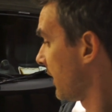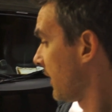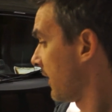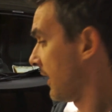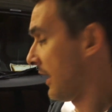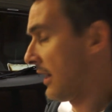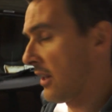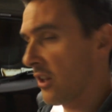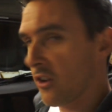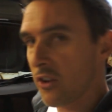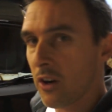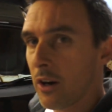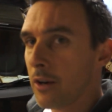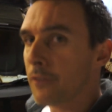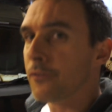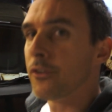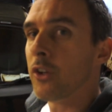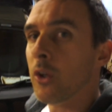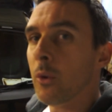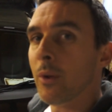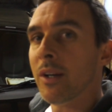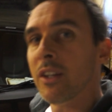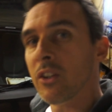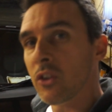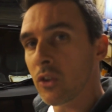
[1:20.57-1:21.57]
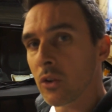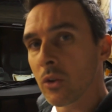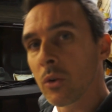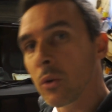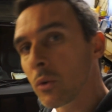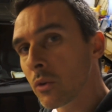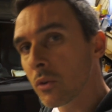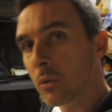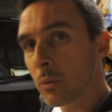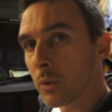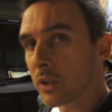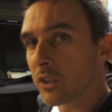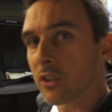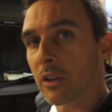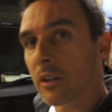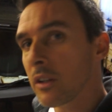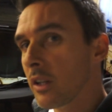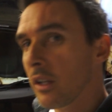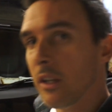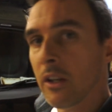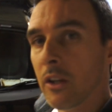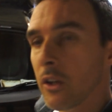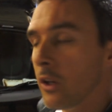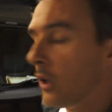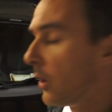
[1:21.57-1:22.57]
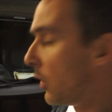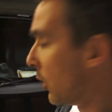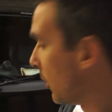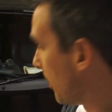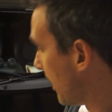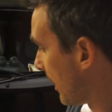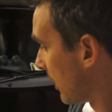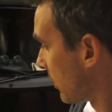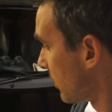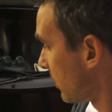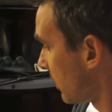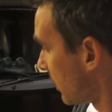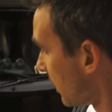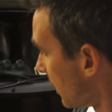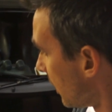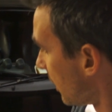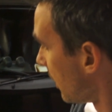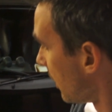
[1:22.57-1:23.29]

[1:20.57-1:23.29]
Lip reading: that there are a few issues which I didn't know about.